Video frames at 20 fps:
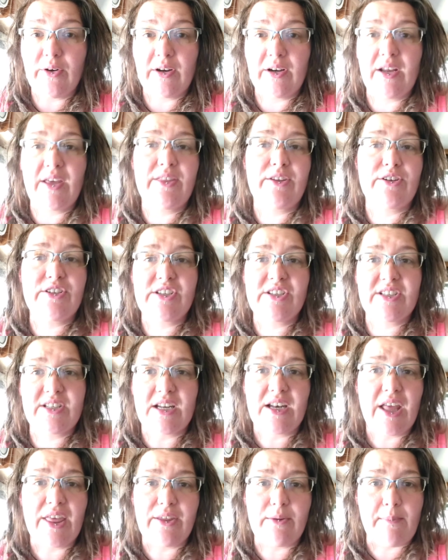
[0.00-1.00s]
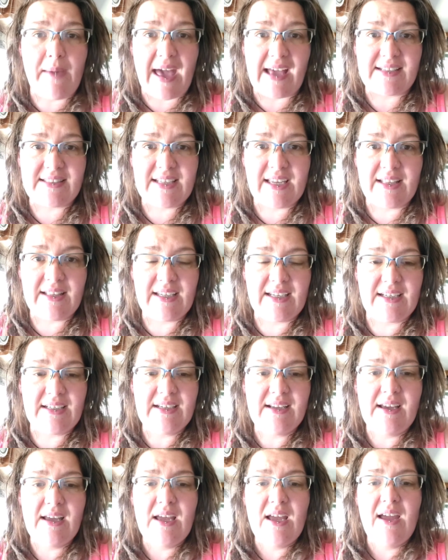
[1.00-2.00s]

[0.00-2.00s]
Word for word: or another just another masculine